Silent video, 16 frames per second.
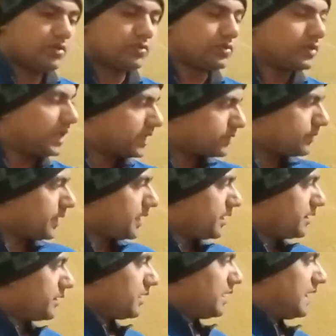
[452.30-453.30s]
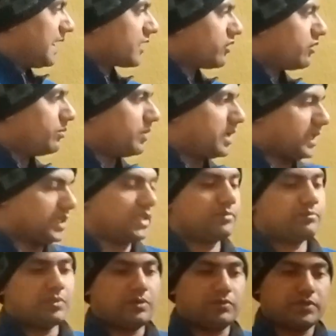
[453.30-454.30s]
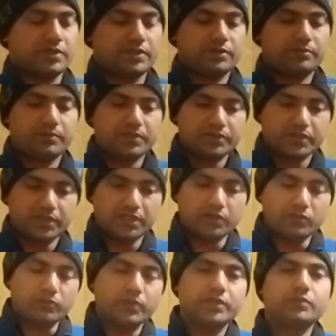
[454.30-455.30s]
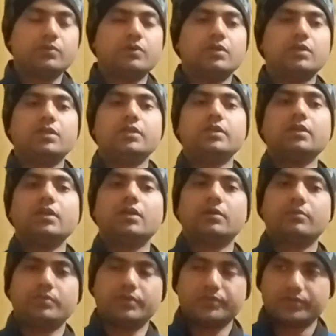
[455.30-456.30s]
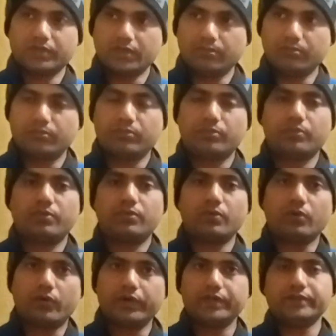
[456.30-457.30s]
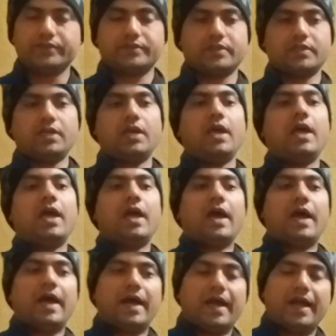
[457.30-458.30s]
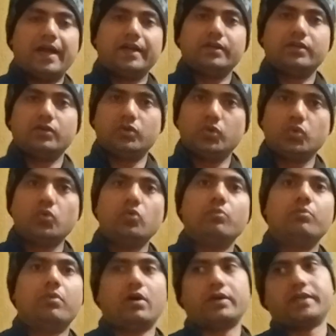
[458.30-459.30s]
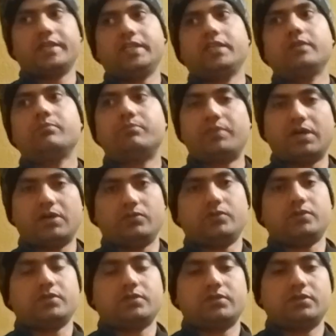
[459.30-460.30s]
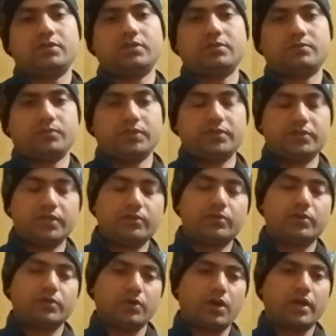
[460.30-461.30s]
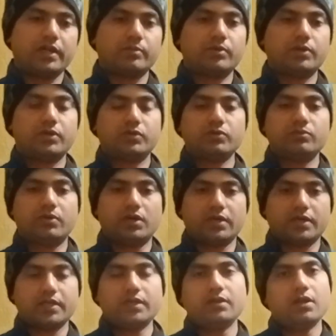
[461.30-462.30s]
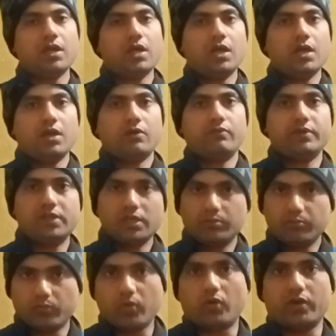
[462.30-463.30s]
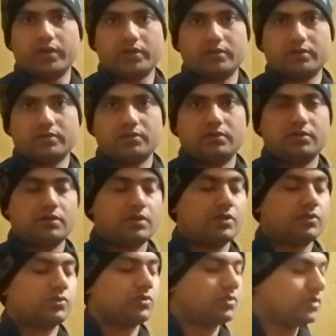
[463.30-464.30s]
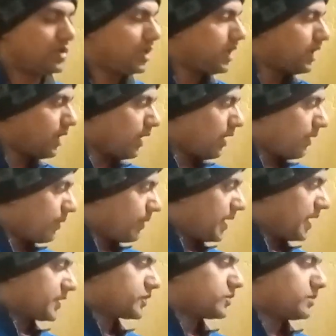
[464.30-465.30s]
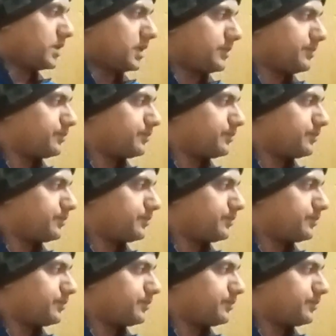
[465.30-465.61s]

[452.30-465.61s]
So that's why here a lack of bargaining power. It means individually, means employees had no bargaining power. Means they were not able to bargain with the employer. So that's why.